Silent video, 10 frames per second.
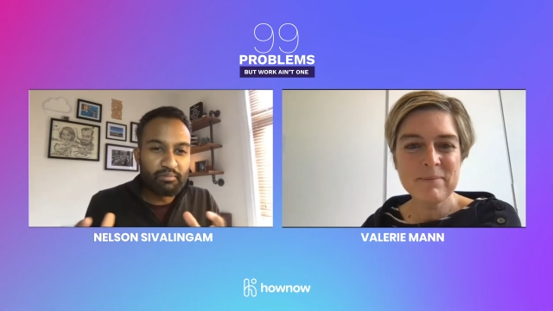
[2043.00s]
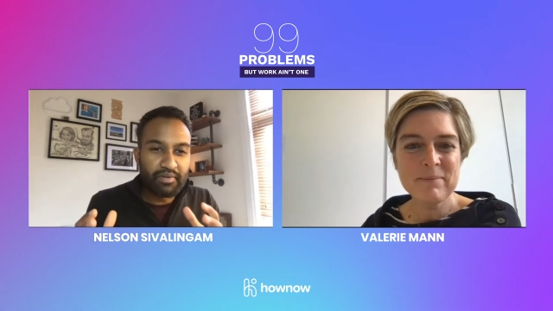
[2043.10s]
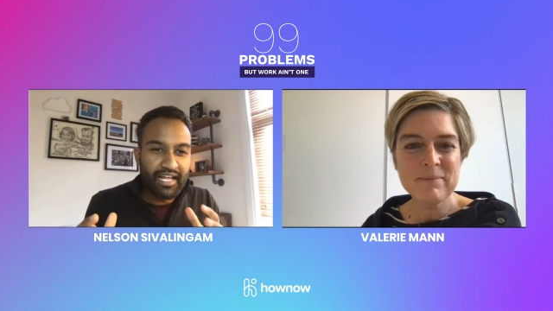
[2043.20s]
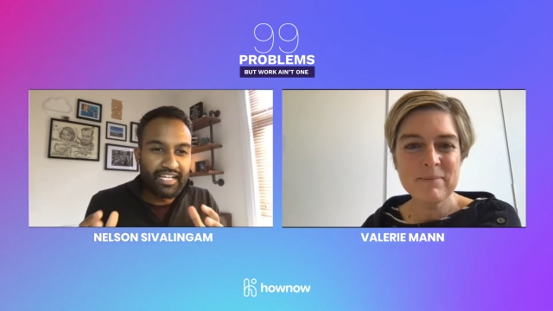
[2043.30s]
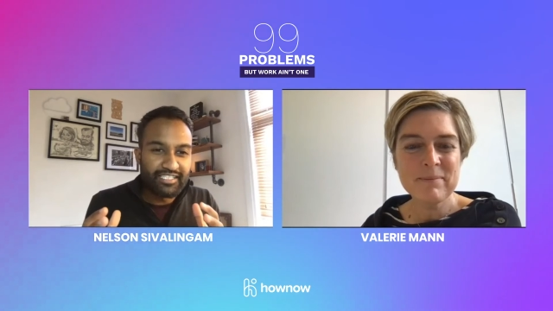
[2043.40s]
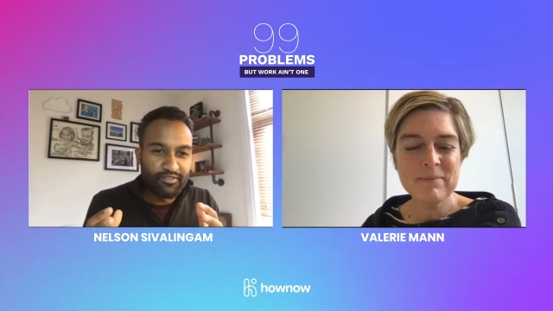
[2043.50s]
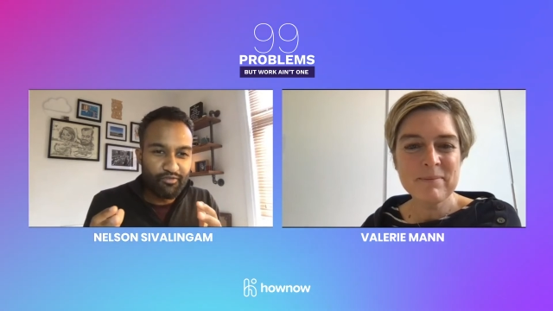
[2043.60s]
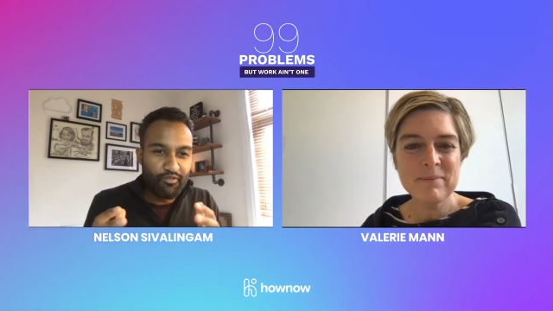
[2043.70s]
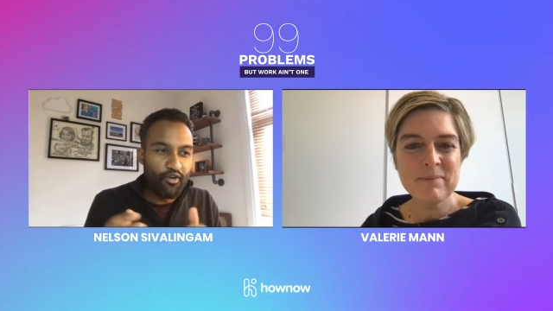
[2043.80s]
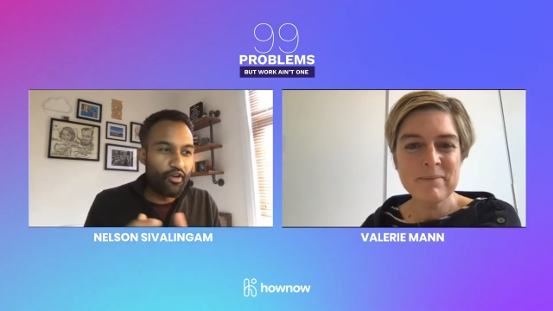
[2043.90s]
Speaker 1: plans
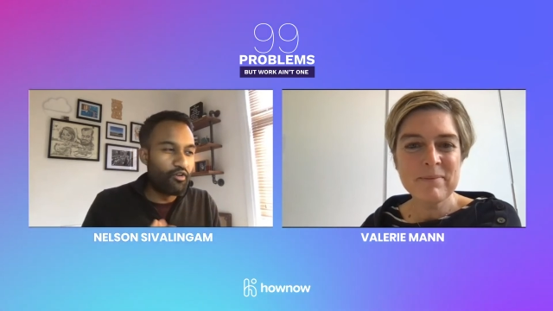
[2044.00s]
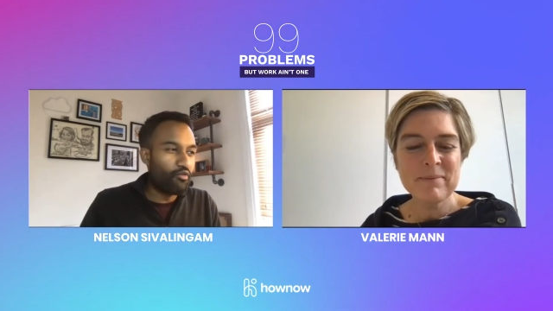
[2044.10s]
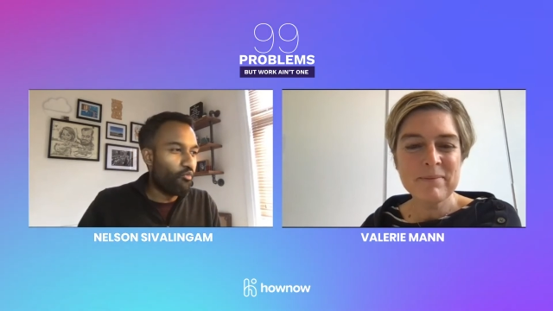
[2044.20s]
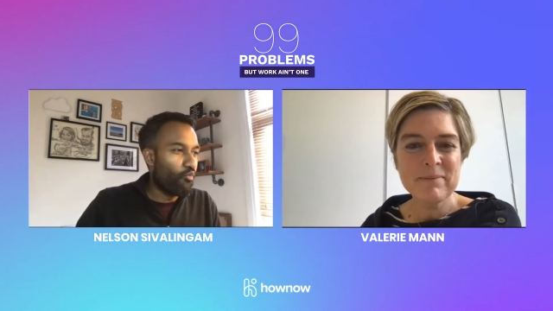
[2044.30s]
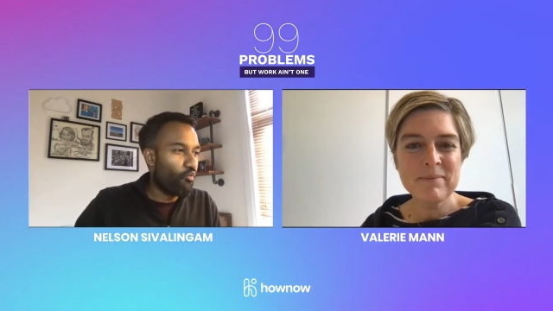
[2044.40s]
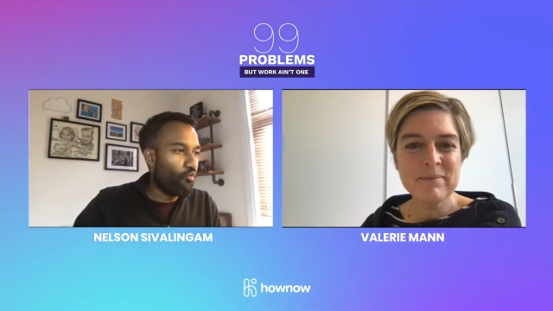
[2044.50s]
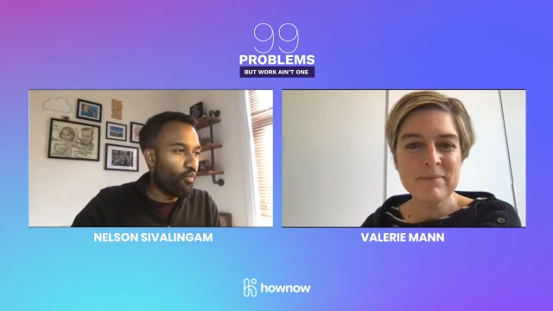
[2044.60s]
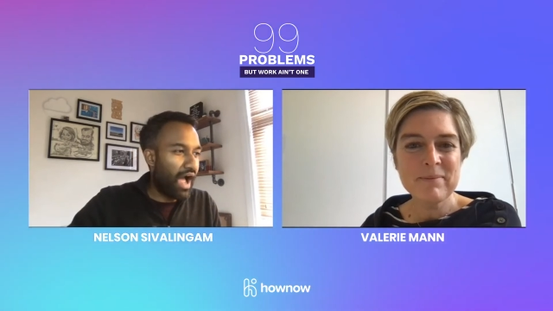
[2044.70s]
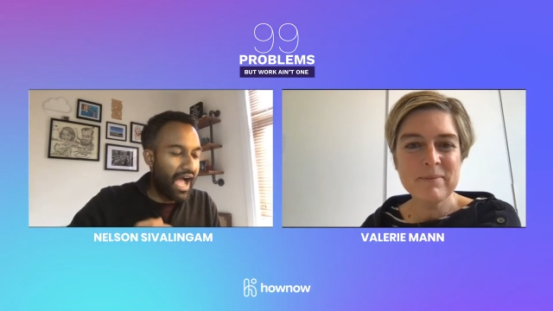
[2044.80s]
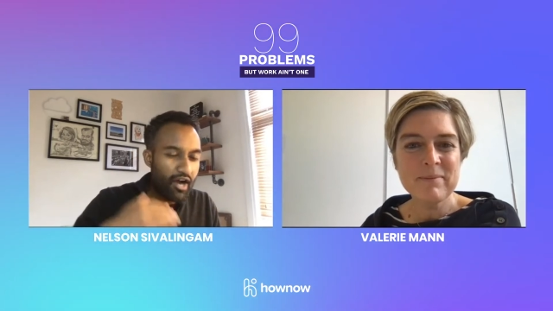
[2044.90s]
for
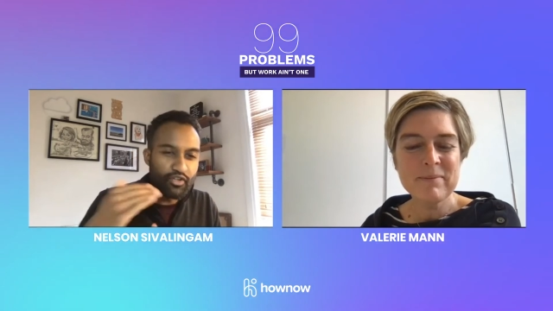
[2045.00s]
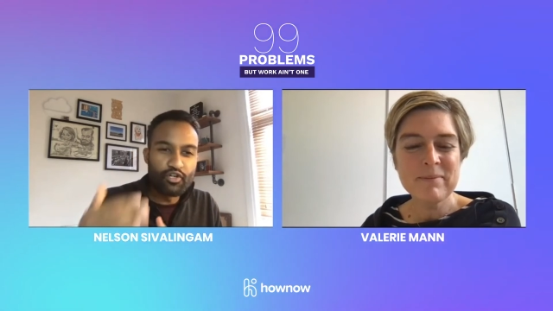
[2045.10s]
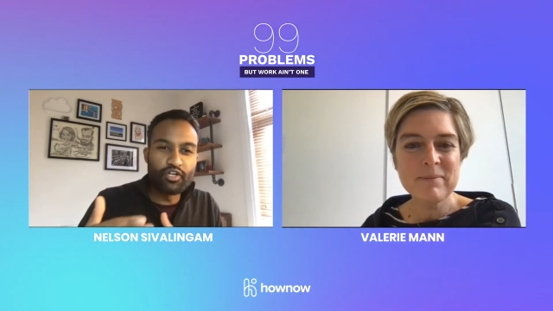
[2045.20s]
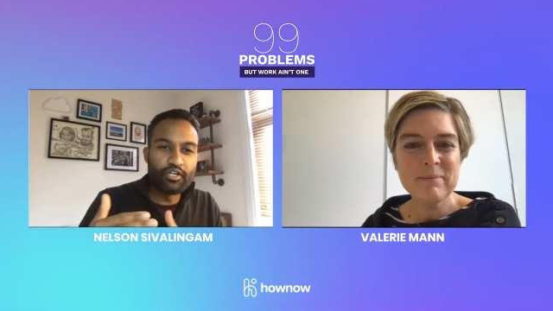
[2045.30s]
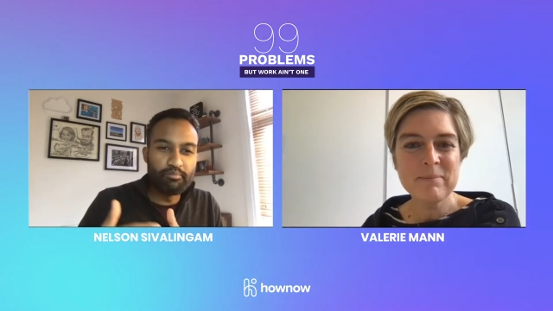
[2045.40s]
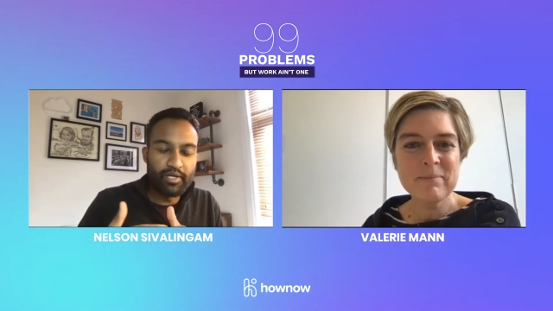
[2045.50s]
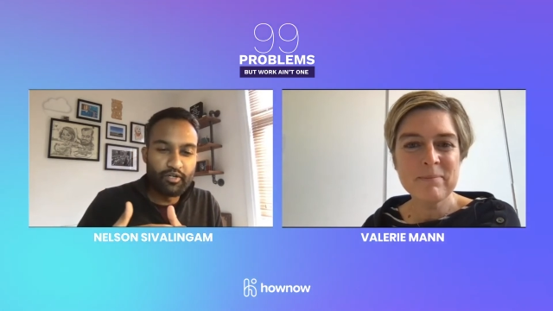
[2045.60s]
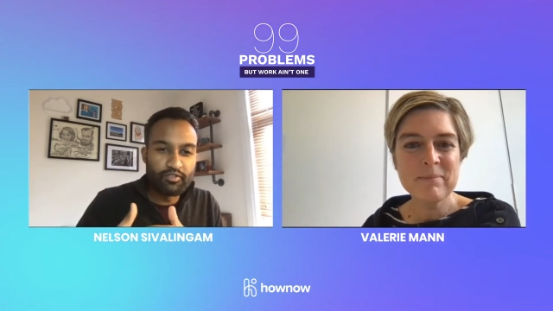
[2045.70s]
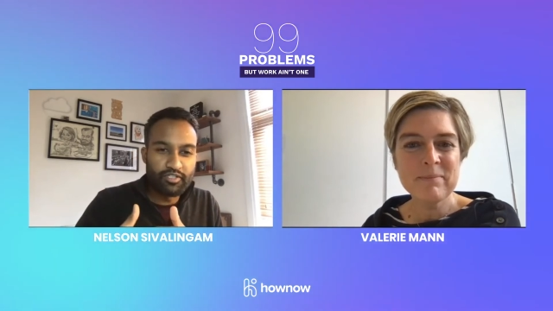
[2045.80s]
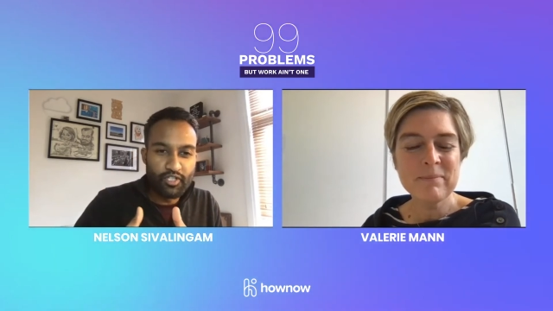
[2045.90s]
how you're going to
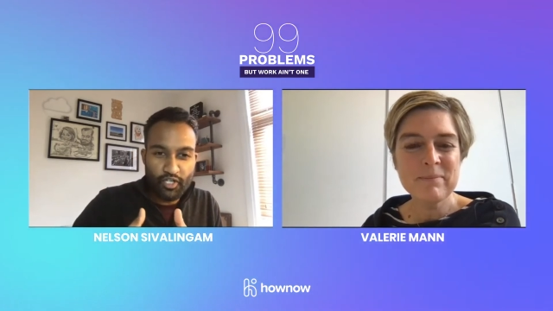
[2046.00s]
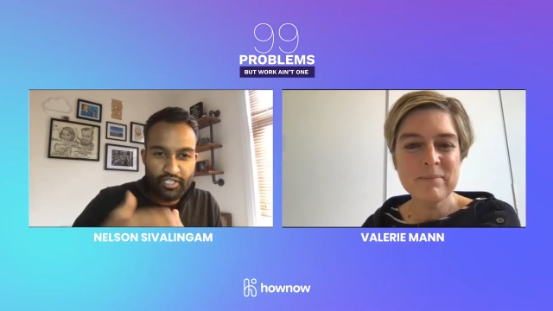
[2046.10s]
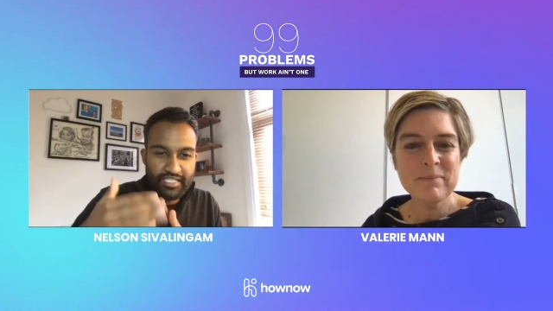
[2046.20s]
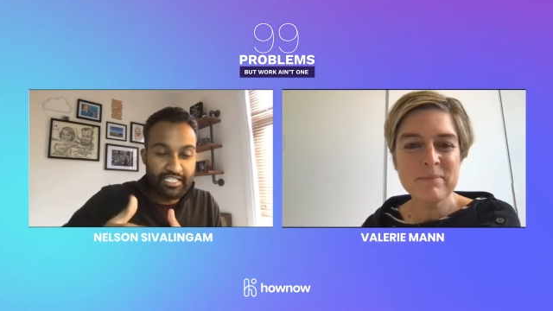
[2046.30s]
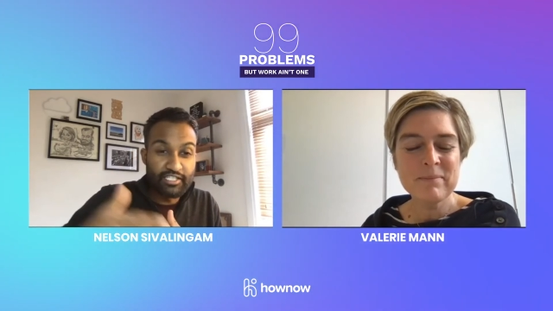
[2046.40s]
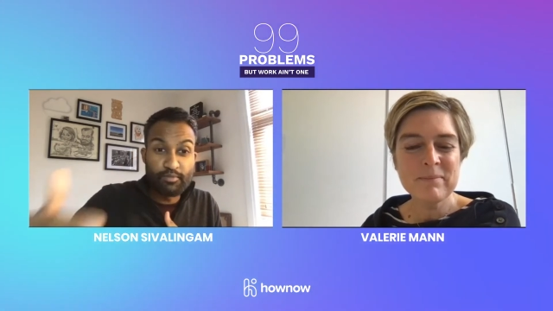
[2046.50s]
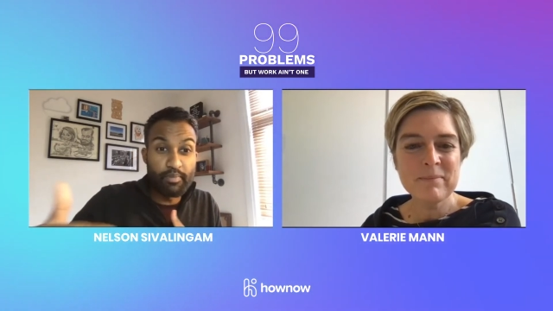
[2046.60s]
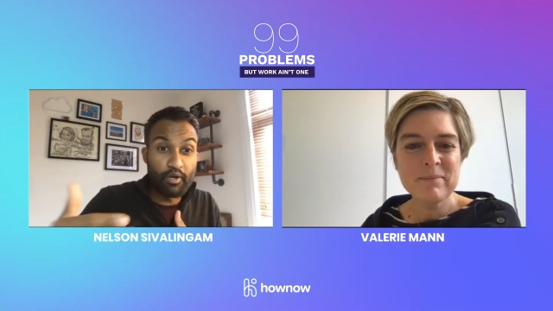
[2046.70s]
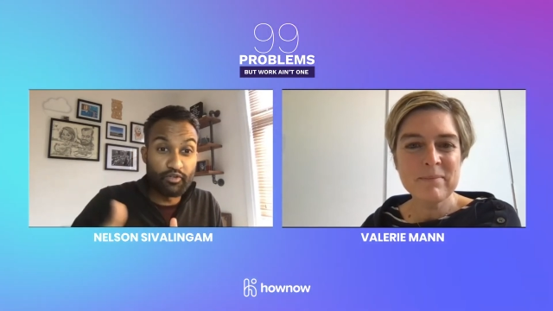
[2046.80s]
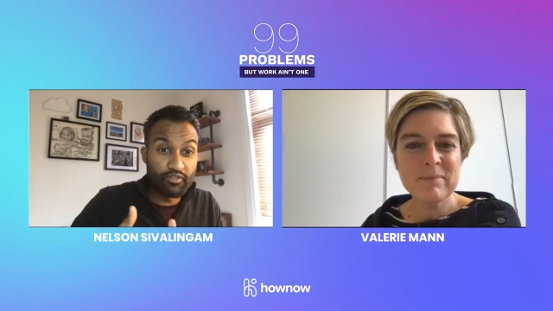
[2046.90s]
build you know continue to
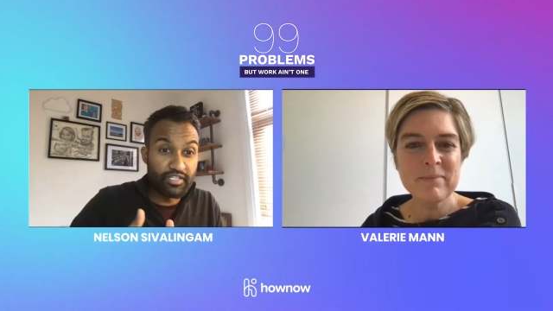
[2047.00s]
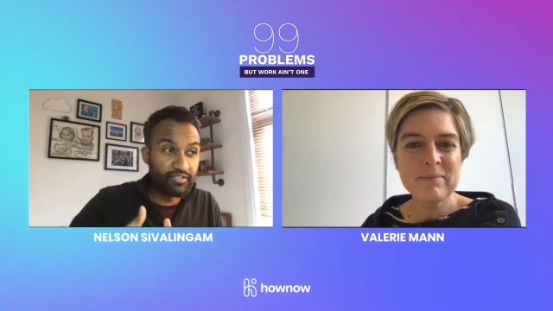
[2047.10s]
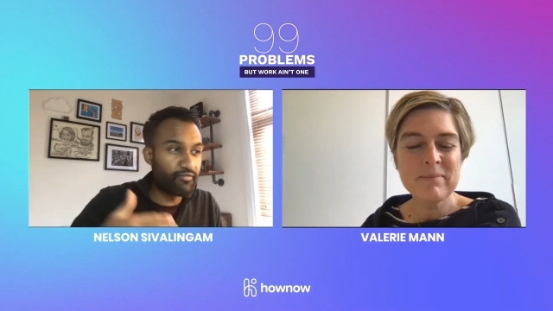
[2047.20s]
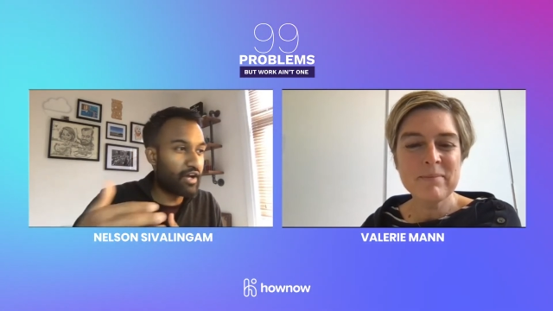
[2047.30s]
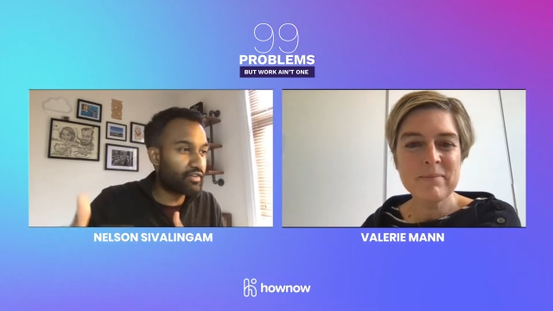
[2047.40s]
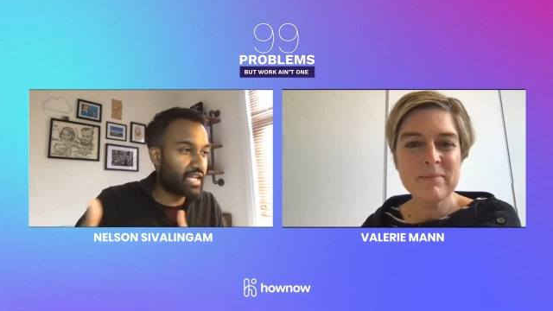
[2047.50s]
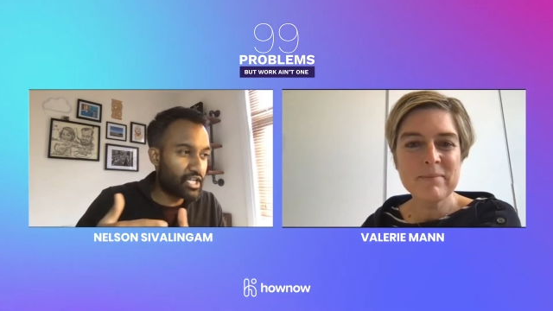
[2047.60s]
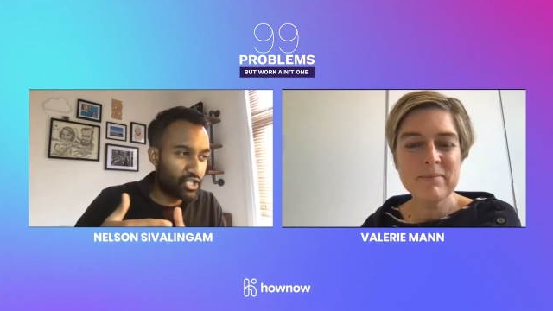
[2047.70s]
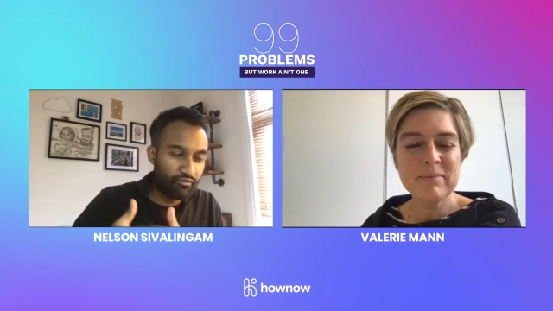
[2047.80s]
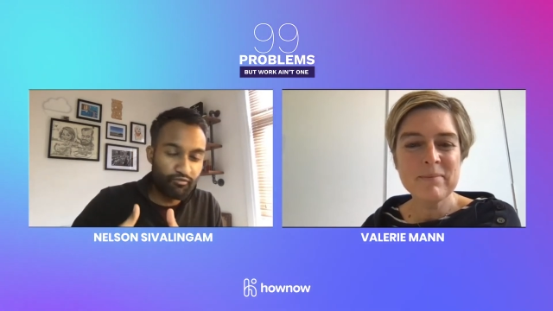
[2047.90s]
build on this
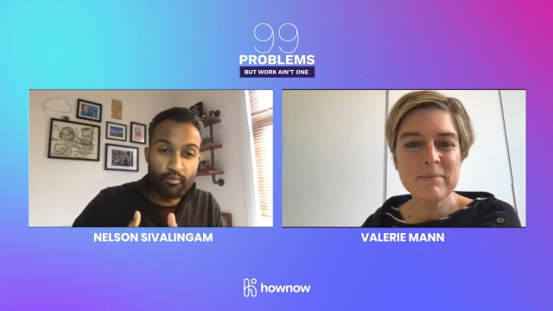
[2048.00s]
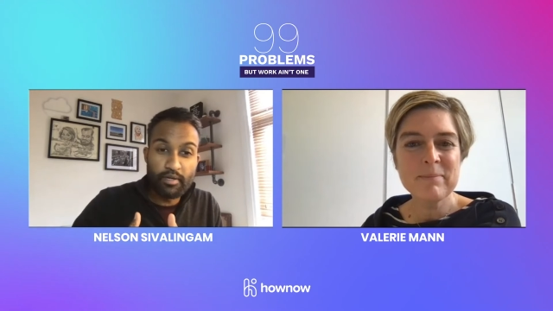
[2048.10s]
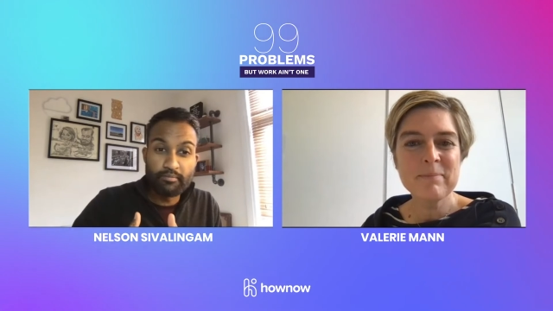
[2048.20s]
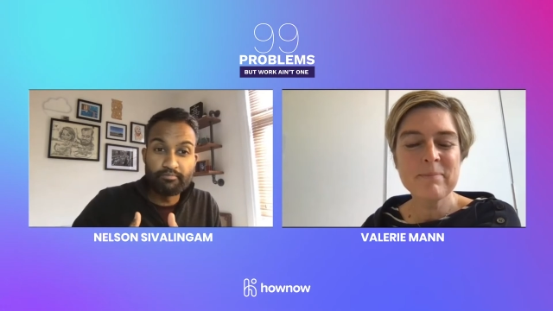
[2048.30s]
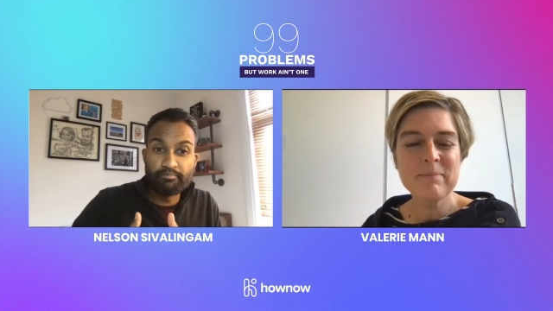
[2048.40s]
foundation from a